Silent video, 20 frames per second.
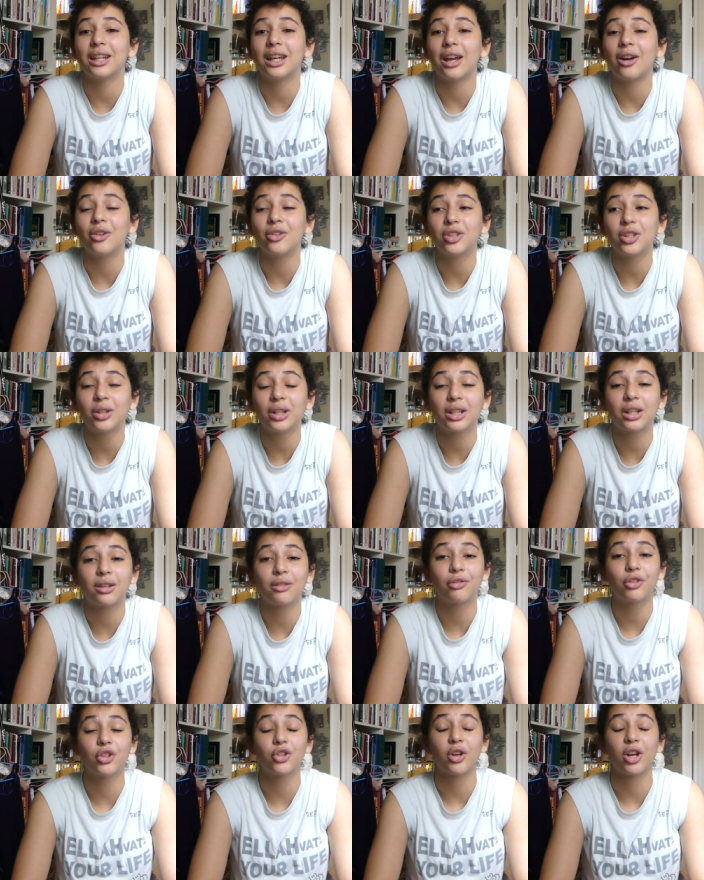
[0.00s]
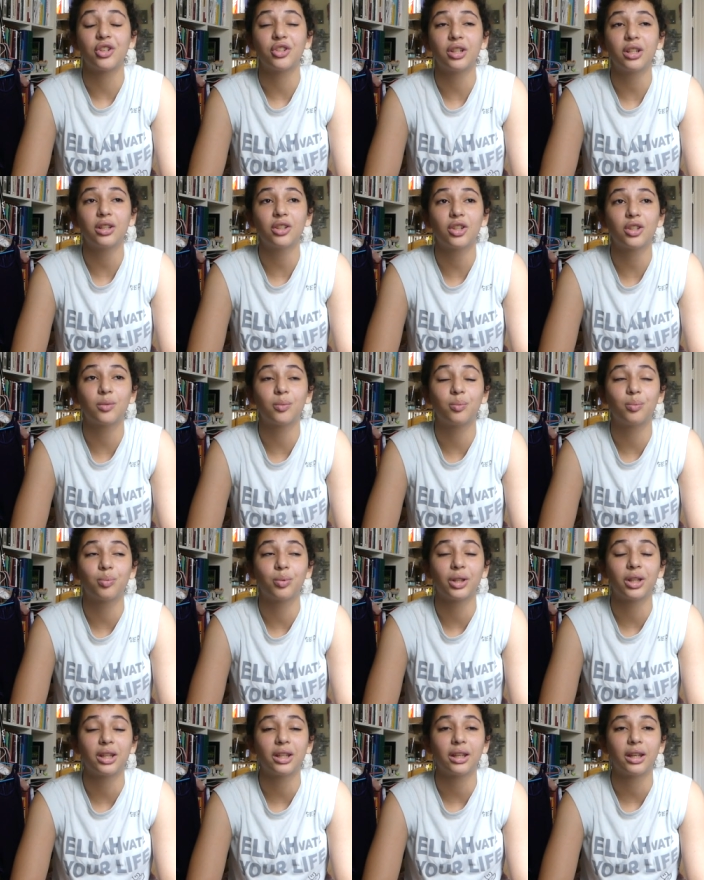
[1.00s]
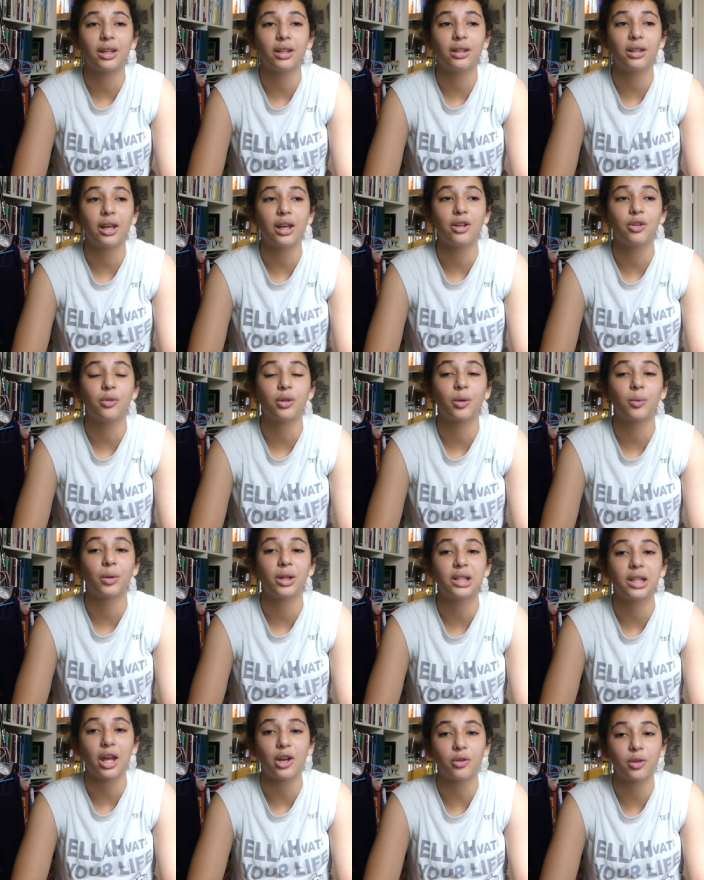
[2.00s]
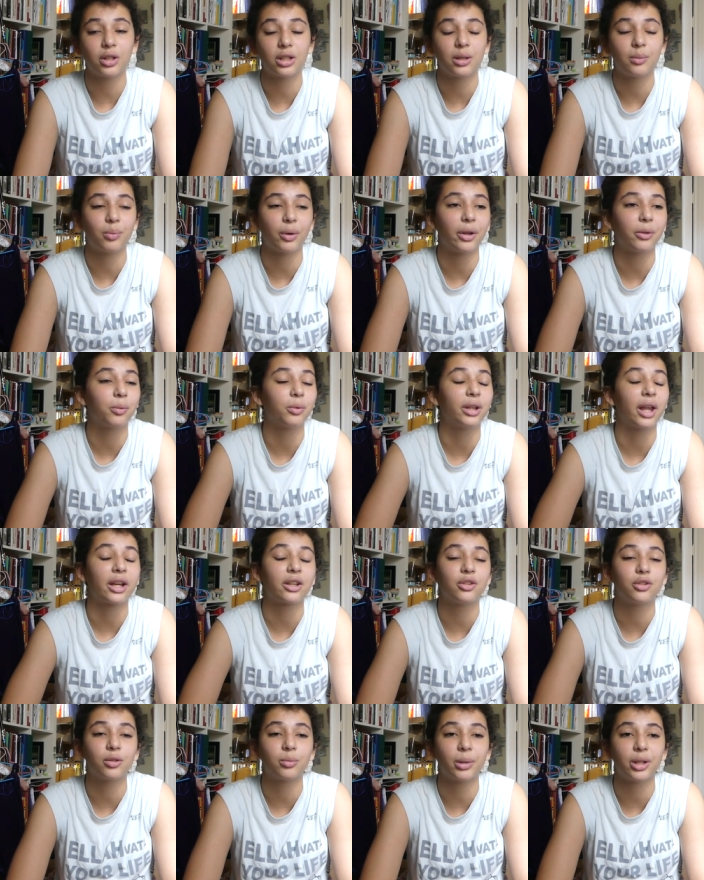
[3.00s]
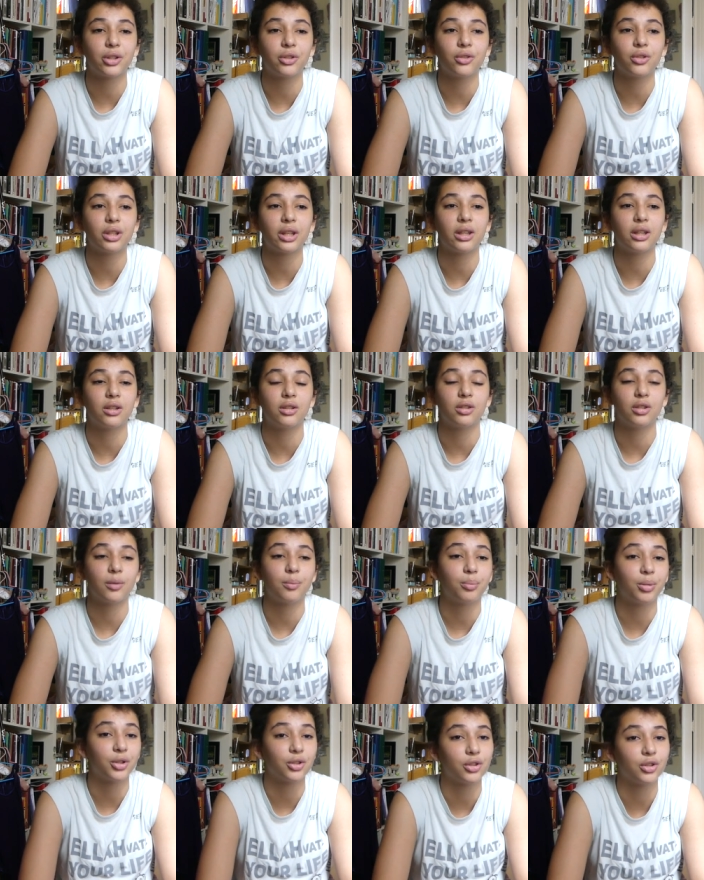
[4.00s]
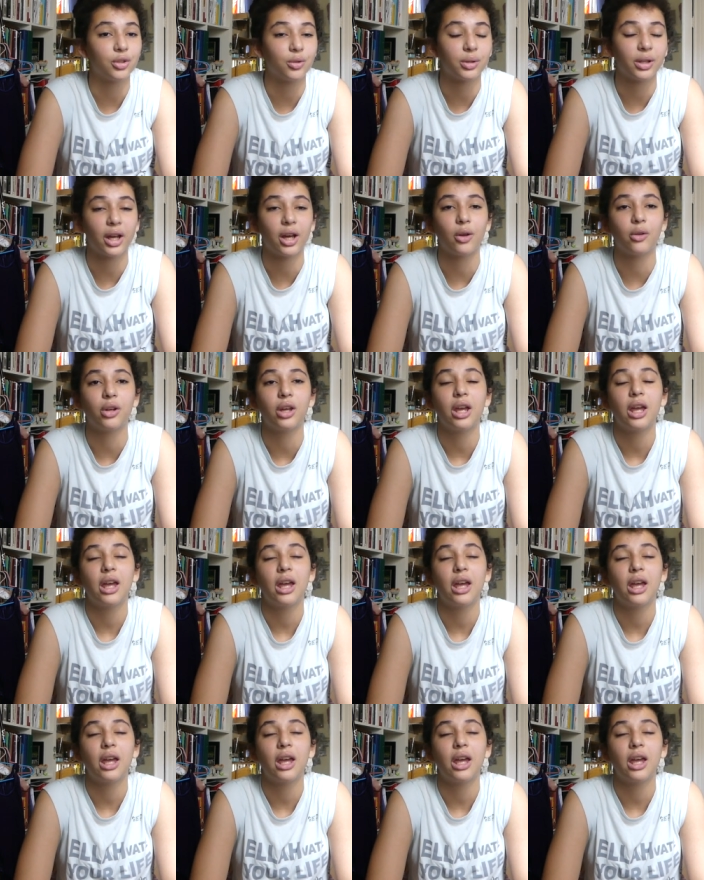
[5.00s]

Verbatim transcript: Also, like, if you're stretching, just breathing in and doing a really exaggerated deep breath relaxes your muscles and then pushes you down.